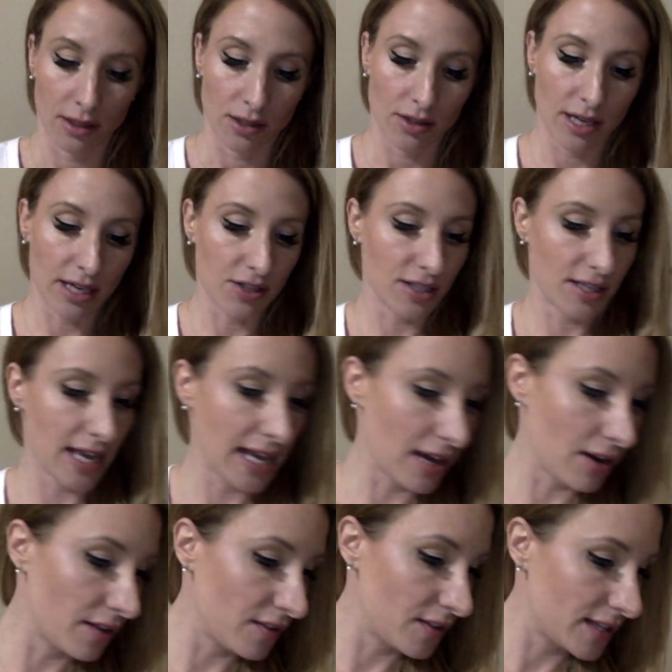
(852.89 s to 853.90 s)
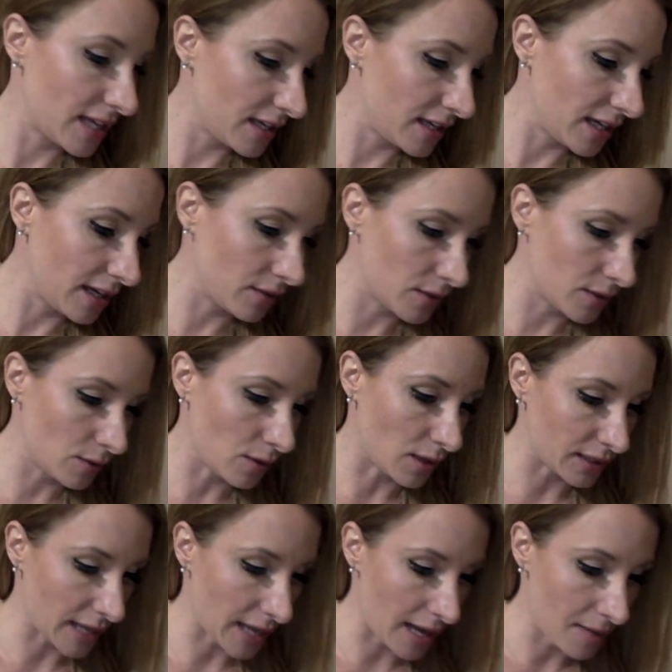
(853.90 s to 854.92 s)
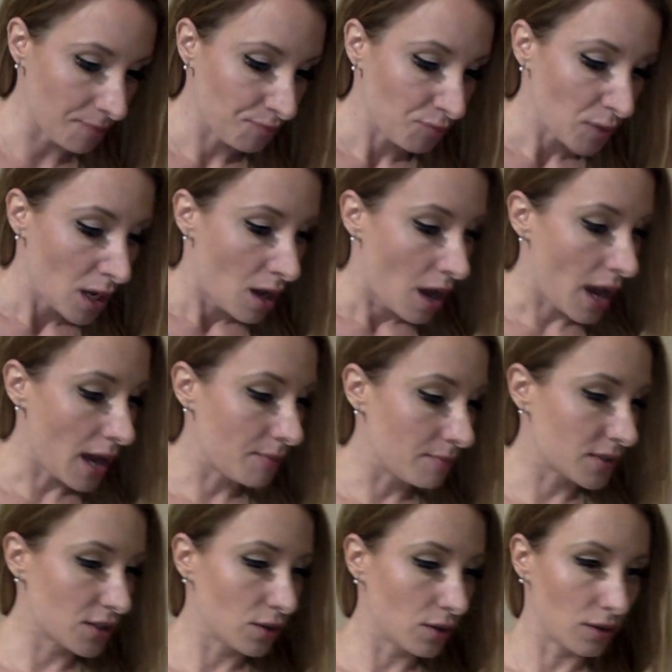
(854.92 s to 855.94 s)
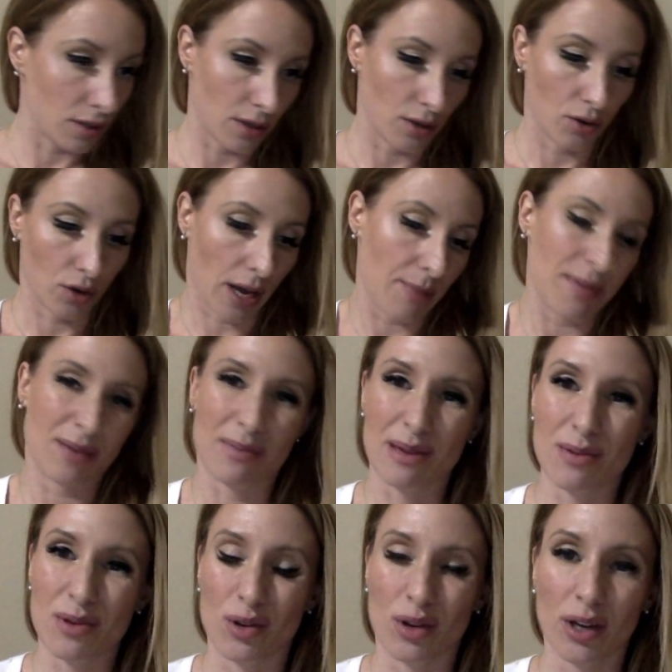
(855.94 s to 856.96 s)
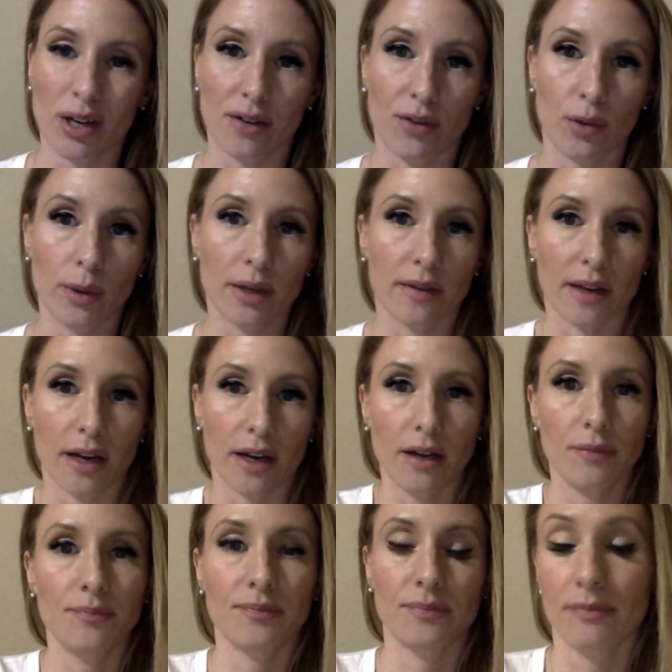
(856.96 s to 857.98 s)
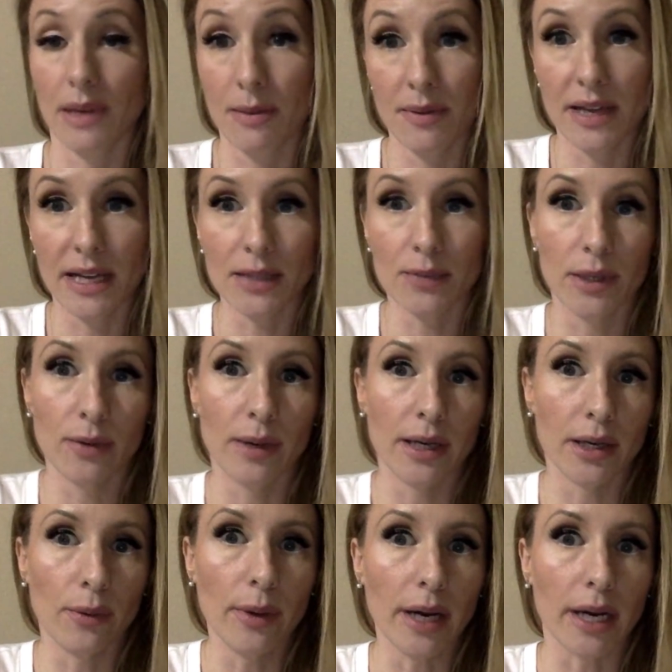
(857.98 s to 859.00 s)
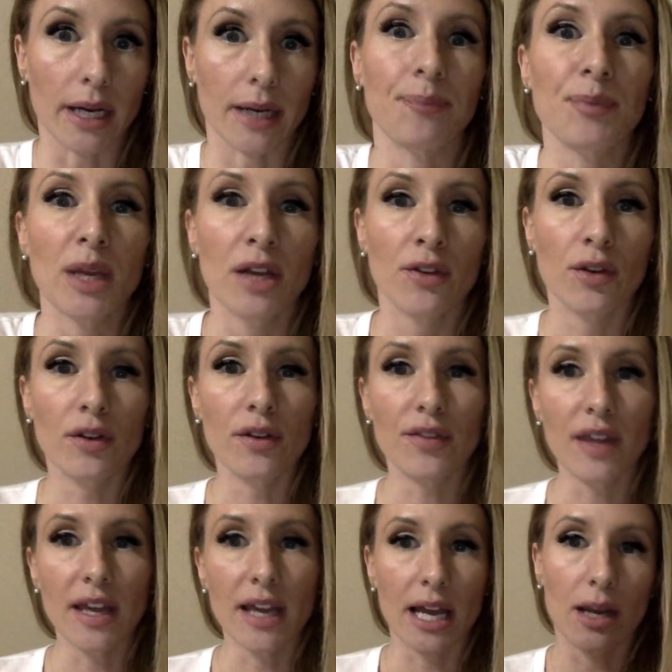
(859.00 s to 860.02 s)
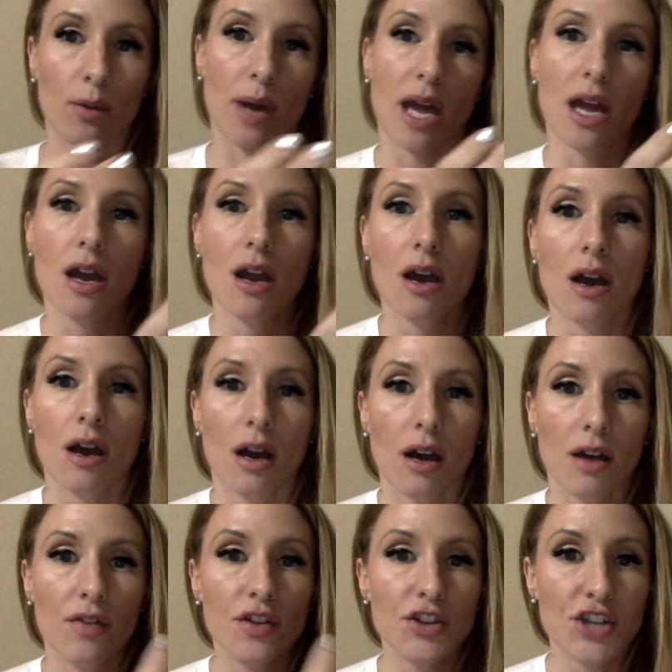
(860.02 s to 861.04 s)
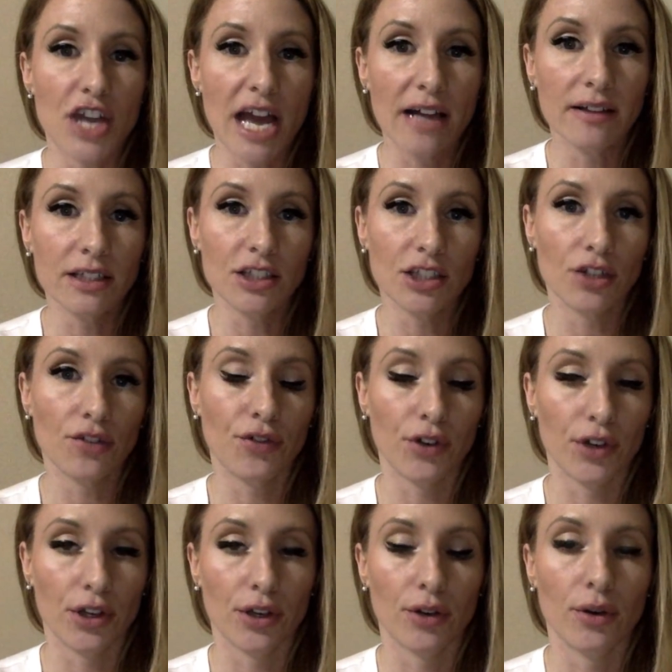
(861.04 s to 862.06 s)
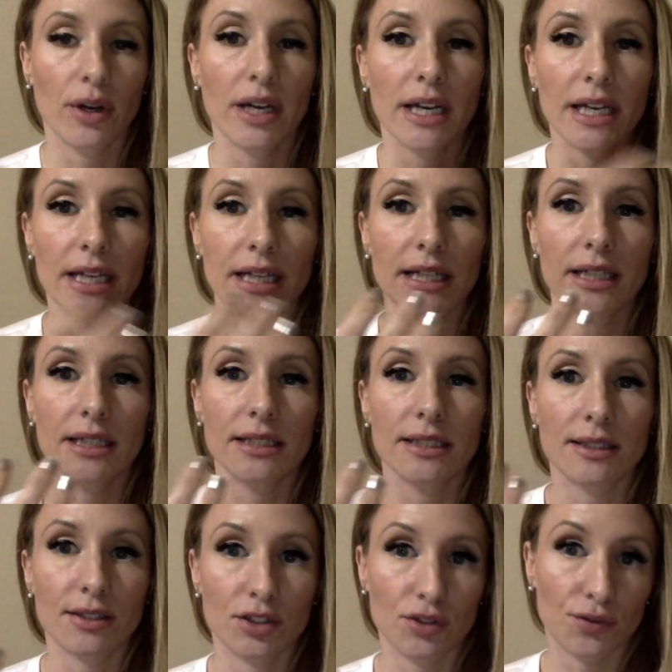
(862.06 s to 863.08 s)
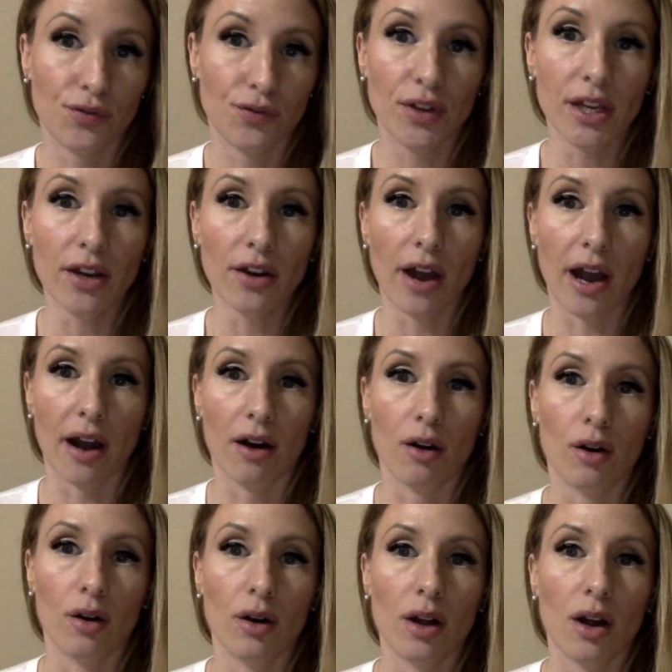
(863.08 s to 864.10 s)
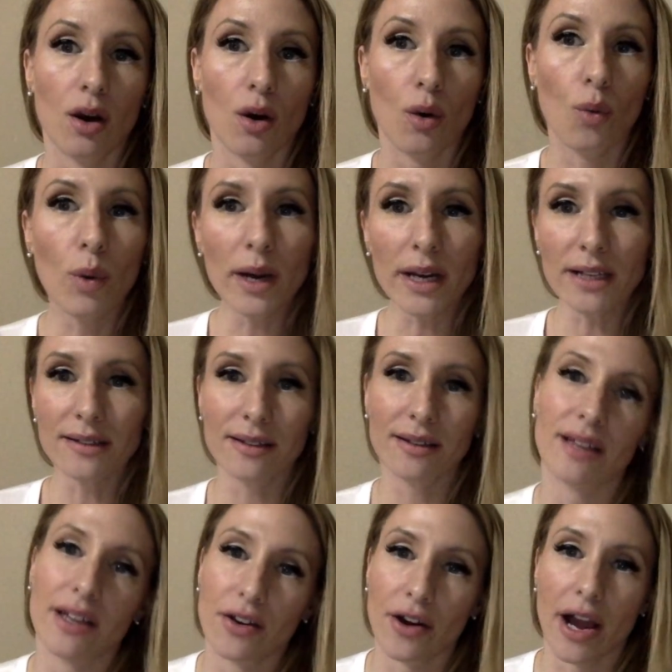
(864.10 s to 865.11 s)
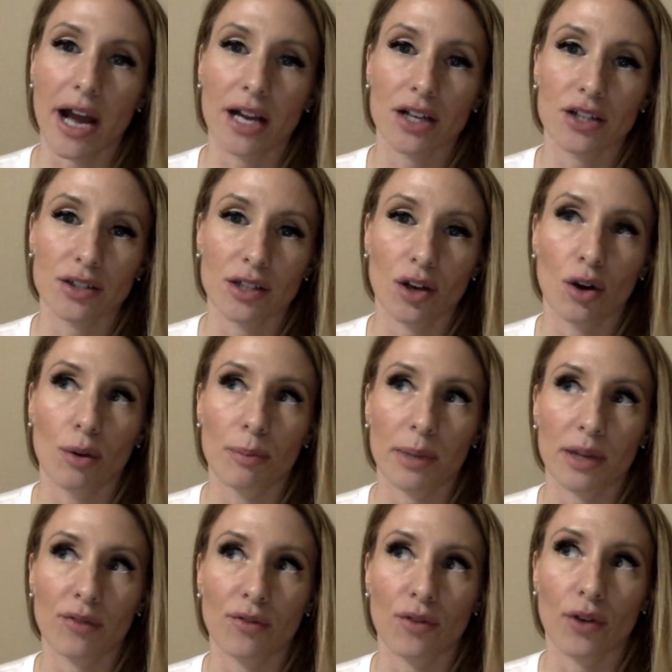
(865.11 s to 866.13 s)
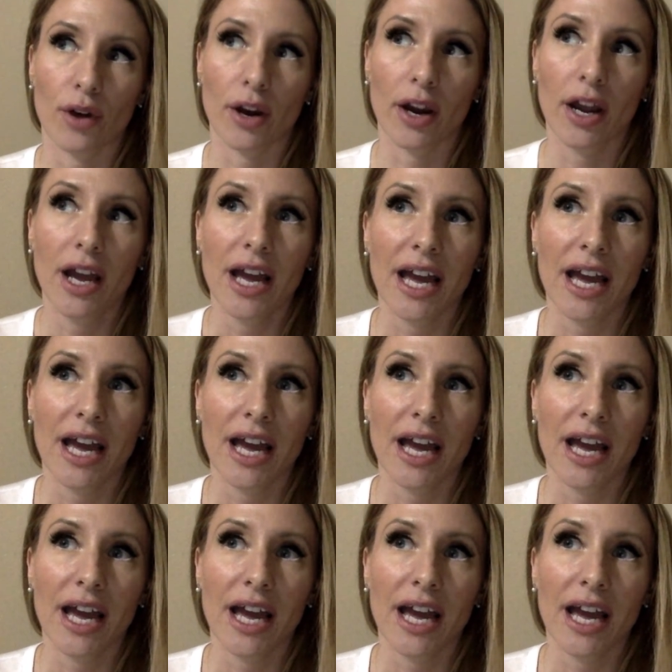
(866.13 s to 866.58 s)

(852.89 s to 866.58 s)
You can't just hang out at the San Diego Zoo all day. Um, so, I mean, maybe you could if you work there. Maybe that's where you want to go work. So you're saying, anyway, the challenge here for you is to figure out what is it that you're actually hoping for?